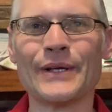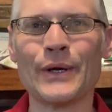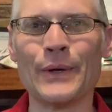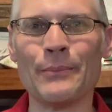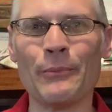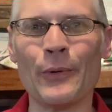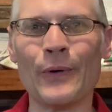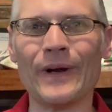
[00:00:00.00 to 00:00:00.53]

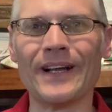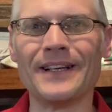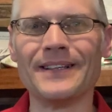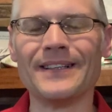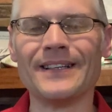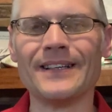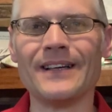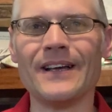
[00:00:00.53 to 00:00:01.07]
Good morning.
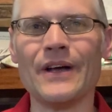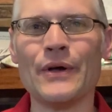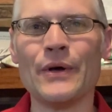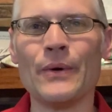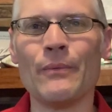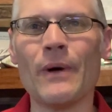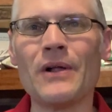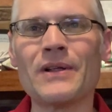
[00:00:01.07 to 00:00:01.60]

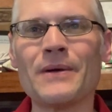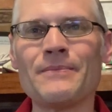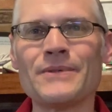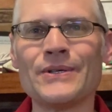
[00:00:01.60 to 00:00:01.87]
Welcome